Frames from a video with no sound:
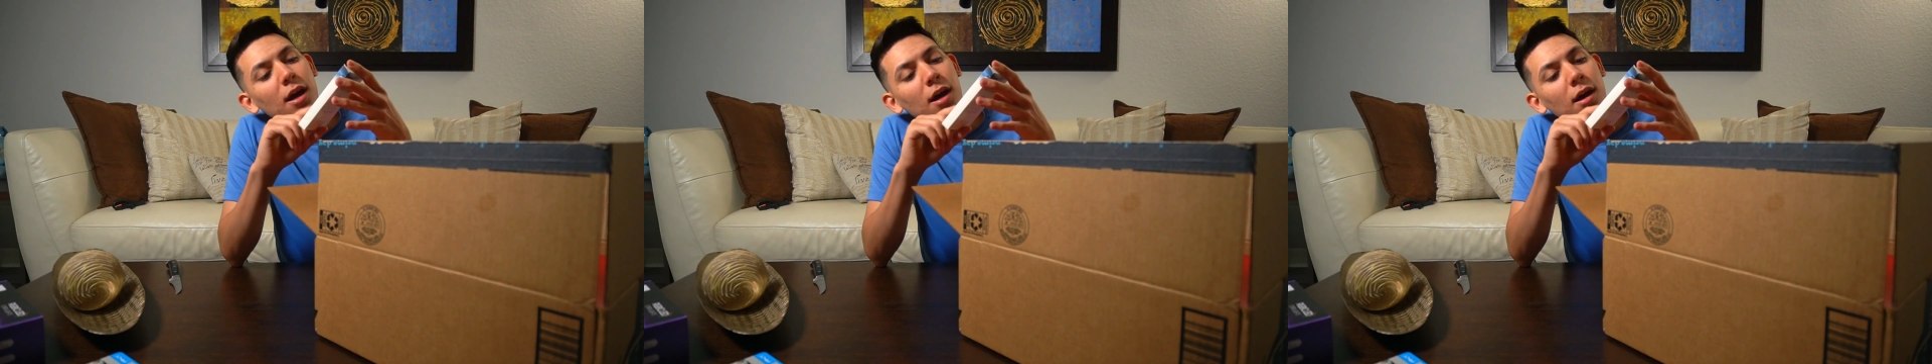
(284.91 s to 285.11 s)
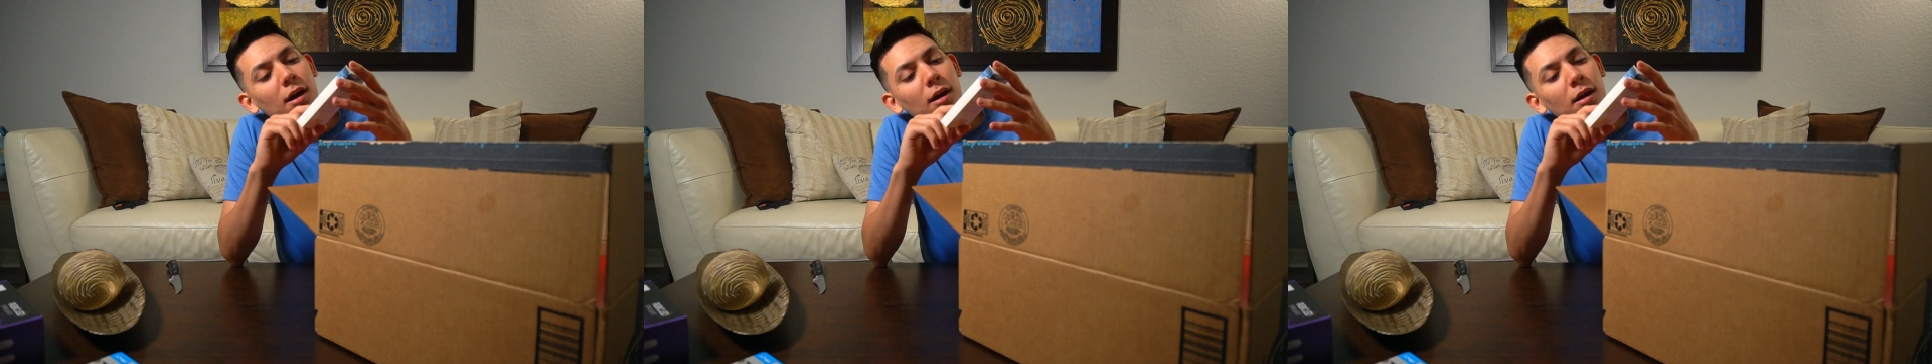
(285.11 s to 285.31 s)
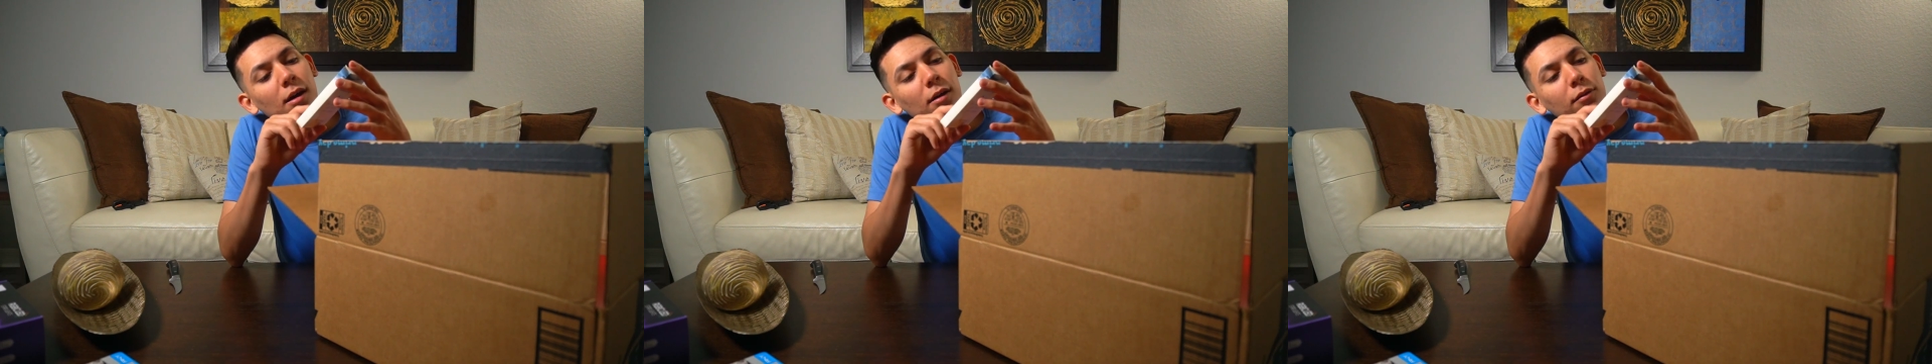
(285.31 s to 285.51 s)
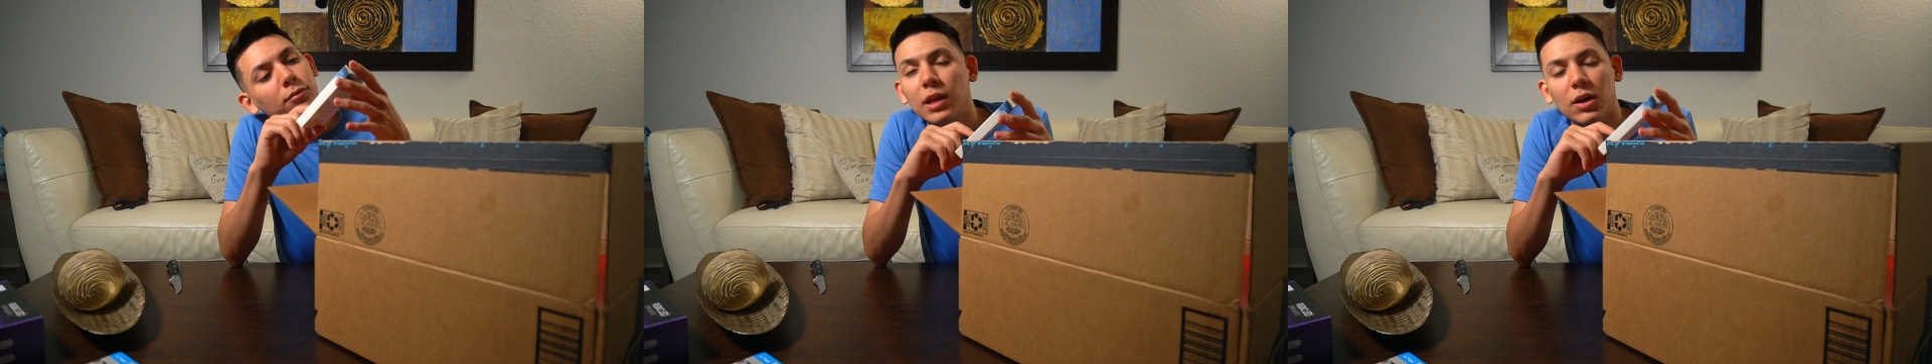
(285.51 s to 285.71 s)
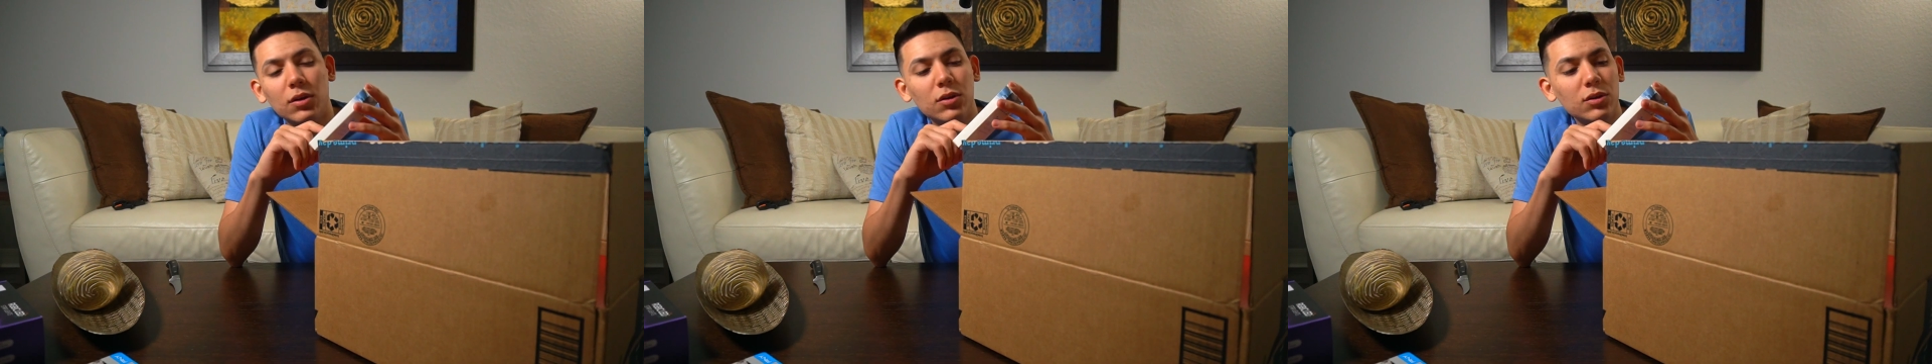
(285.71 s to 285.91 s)

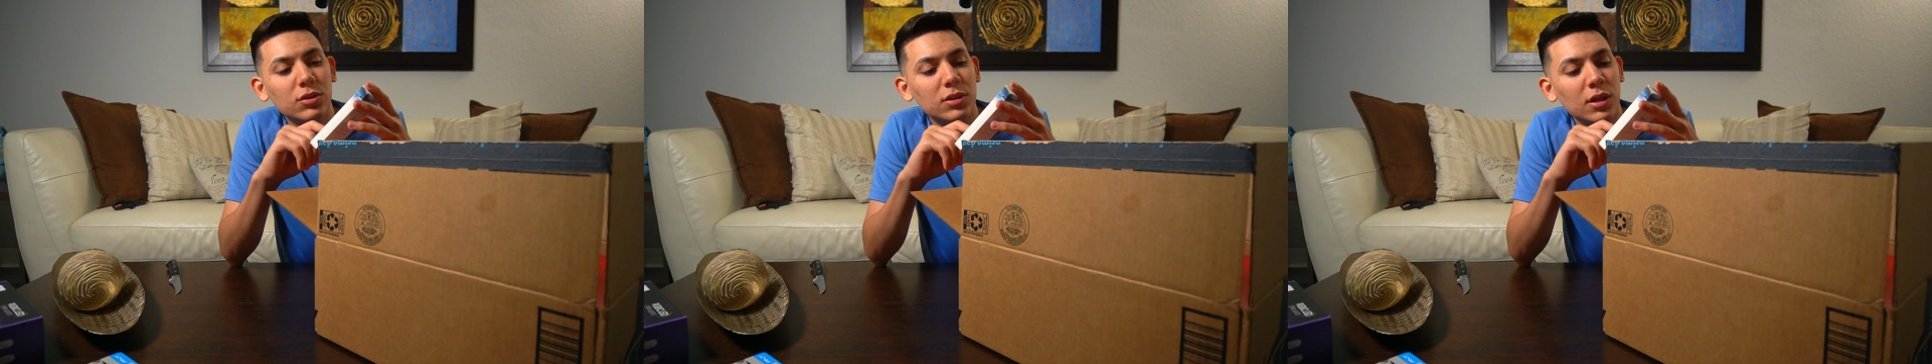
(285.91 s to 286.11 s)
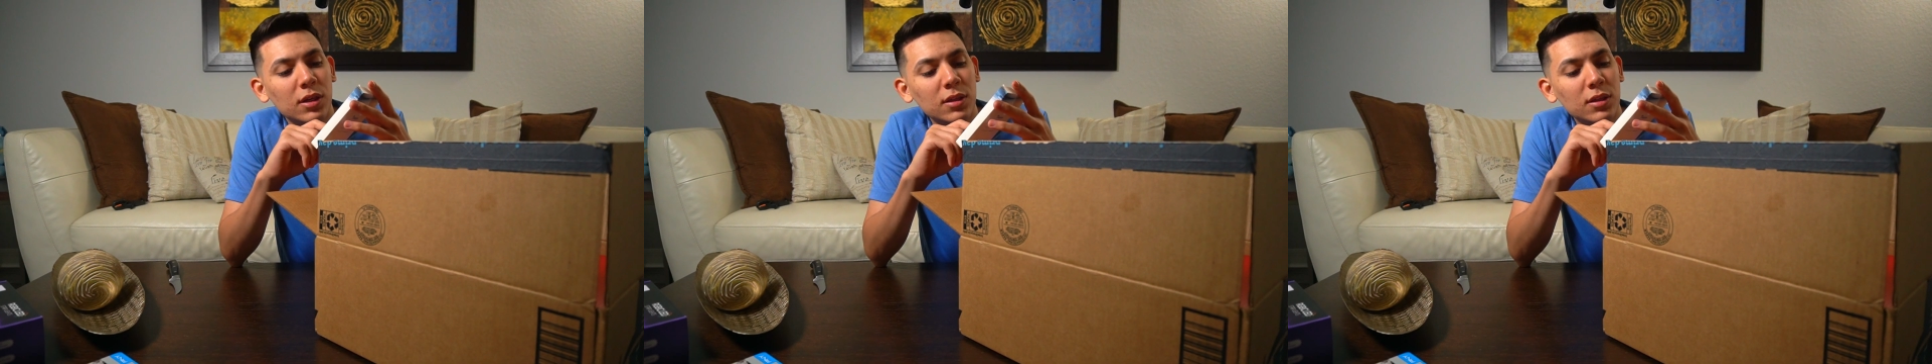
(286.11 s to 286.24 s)
how do you say